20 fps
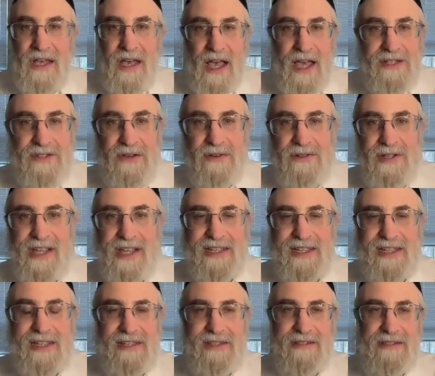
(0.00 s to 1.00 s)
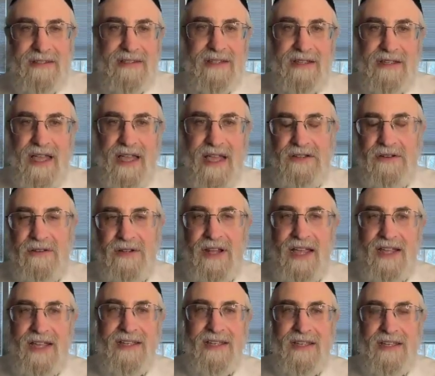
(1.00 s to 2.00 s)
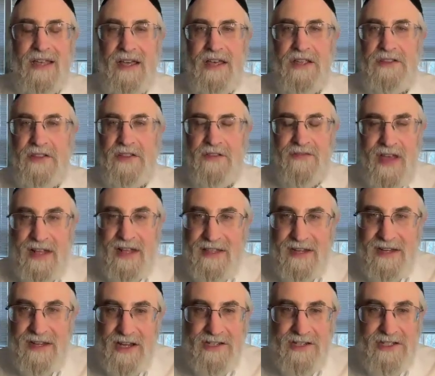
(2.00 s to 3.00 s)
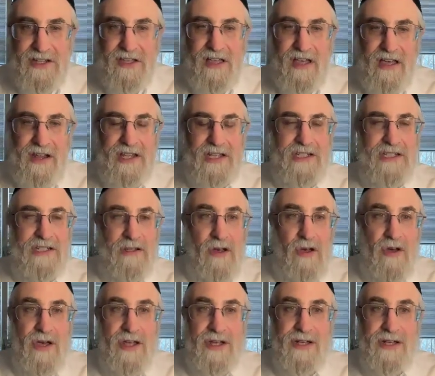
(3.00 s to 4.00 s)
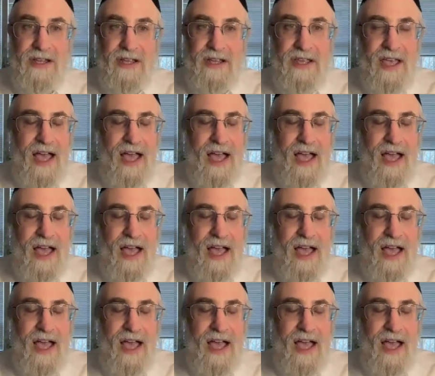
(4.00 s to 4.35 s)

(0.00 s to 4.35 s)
I don't like the fact that he doesn't cut his lawn.